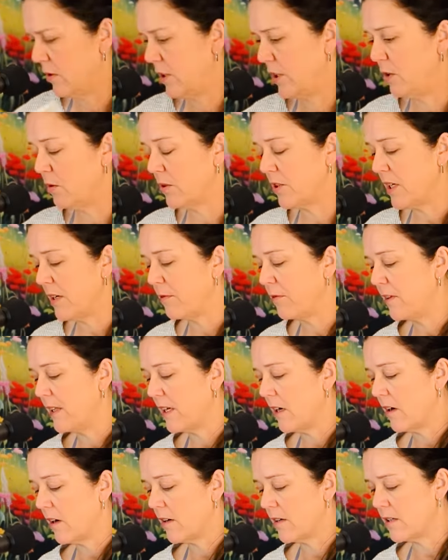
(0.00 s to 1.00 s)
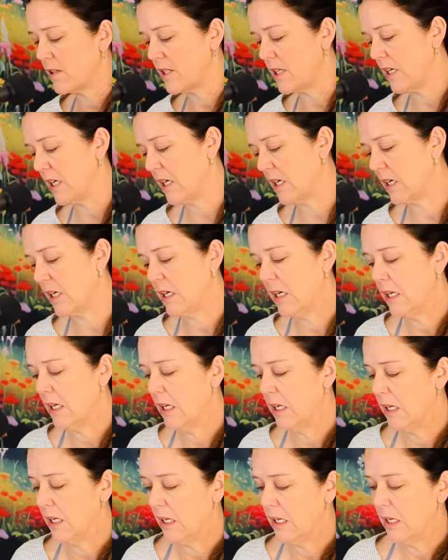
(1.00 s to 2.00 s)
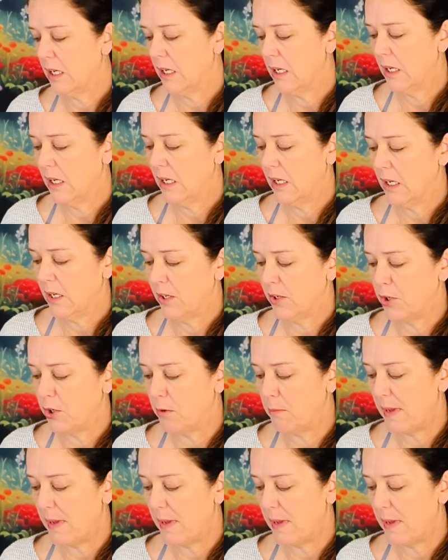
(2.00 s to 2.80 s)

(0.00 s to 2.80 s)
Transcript: you are definitely harnessing your